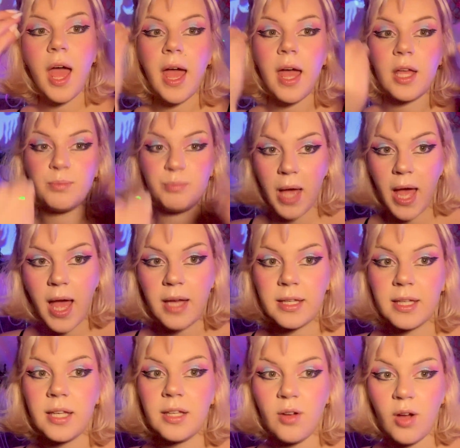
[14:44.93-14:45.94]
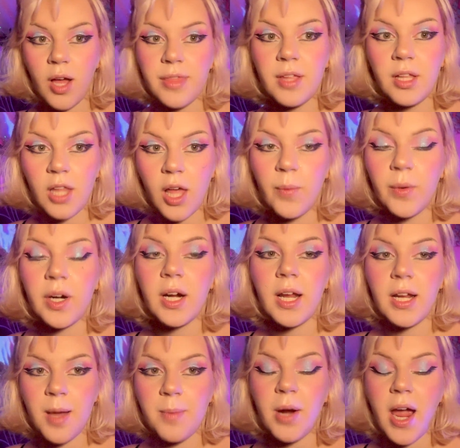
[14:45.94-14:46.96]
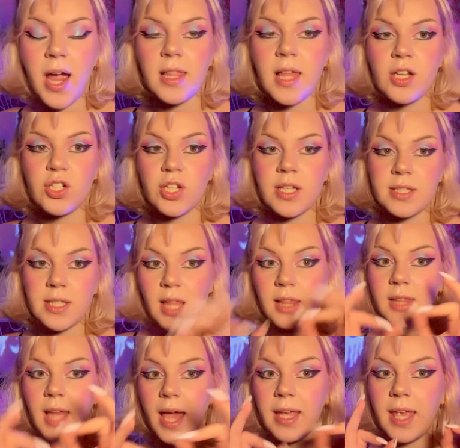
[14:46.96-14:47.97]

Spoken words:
and pack it on the lower and upper eyelashes like